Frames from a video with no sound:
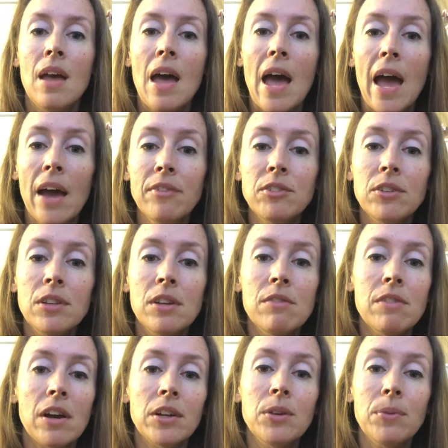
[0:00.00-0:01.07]
After the
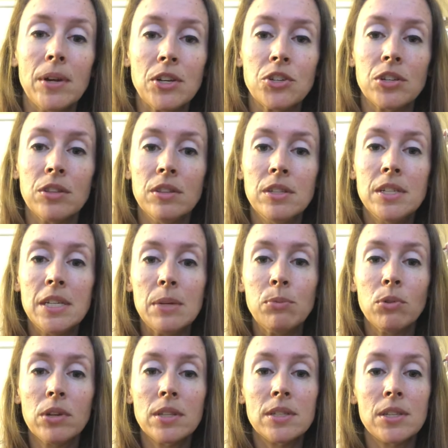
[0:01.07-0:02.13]
evaluation, the team will
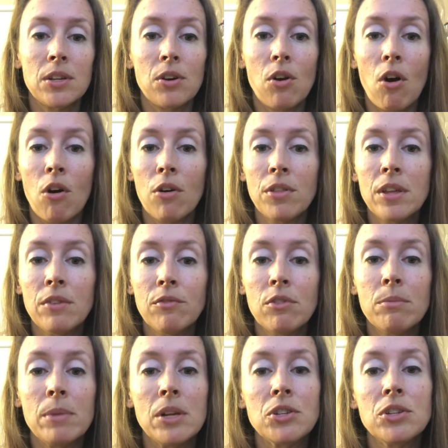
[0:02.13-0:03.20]
consider all the
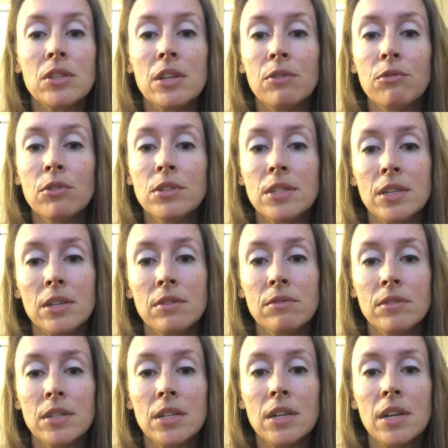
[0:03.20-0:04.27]
information they've
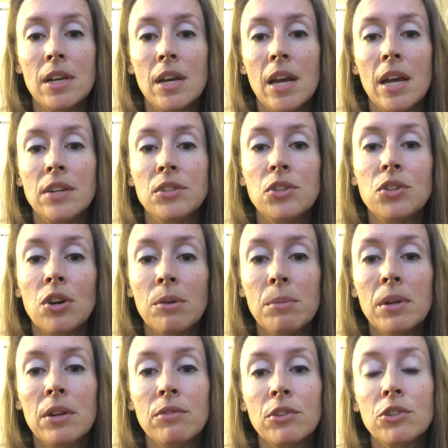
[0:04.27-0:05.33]
received and
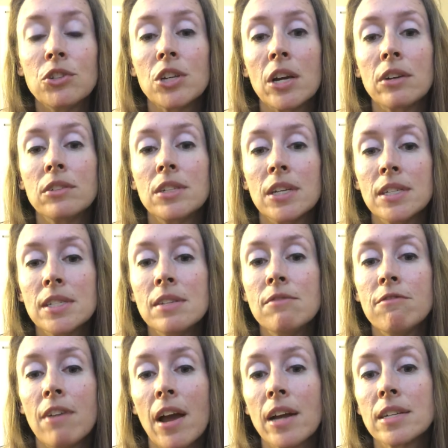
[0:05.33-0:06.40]
determine if your child does in
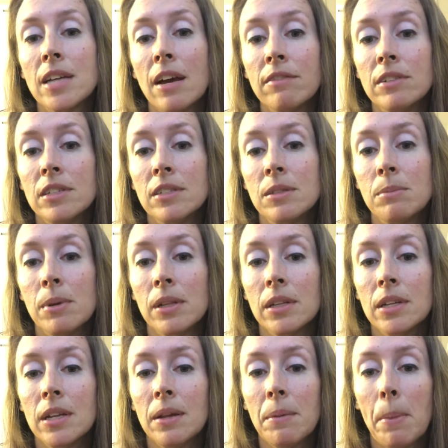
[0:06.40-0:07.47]
fact have a
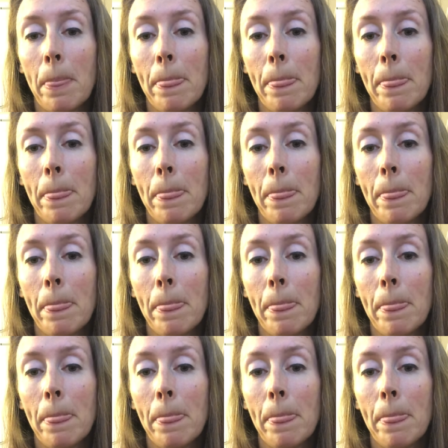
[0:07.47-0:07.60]
disability.